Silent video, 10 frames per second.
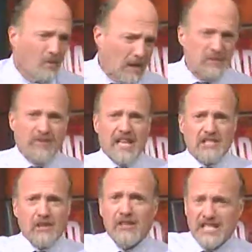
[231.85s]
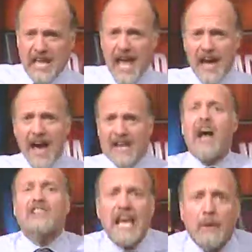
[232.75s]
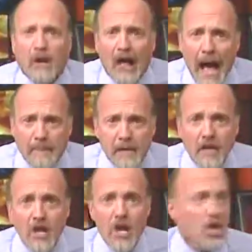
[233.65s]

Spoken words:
What happens if it gets a little less chaotic? I'll tell you what'll happen.